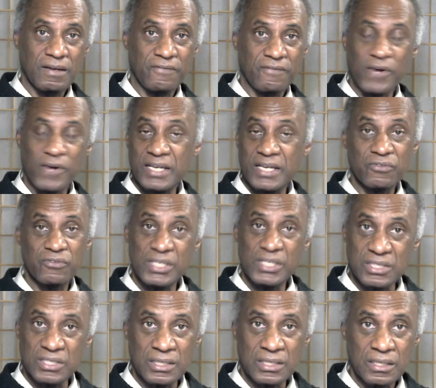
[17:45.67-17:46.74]
for any
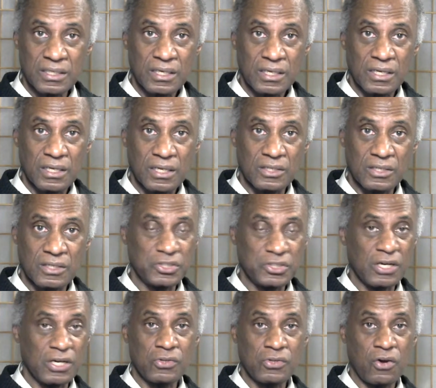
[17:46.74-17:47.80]
reason, you know, you
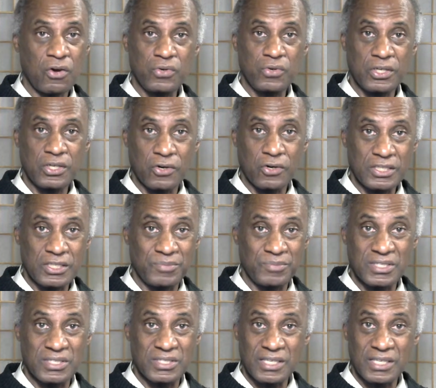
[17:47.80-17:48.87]
don't know who you're going to be
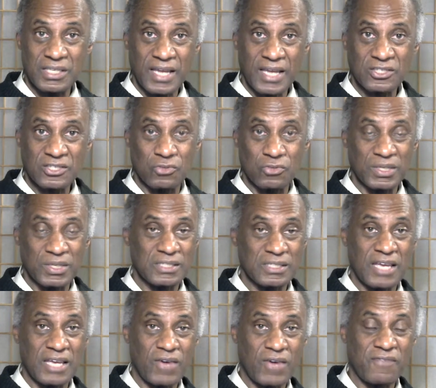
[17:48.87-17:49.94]
sitting next to because
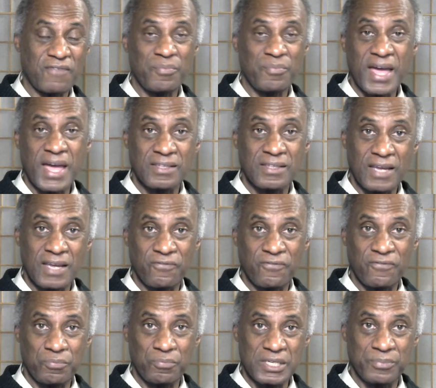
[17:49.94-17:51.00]
they don't have a mandate
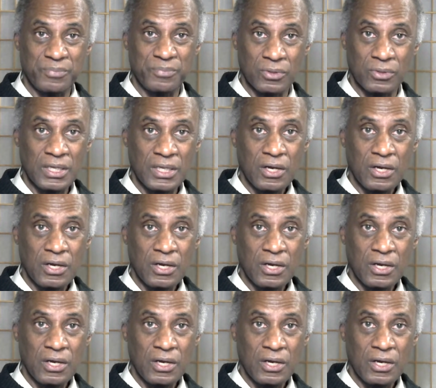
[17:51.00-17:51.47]
for people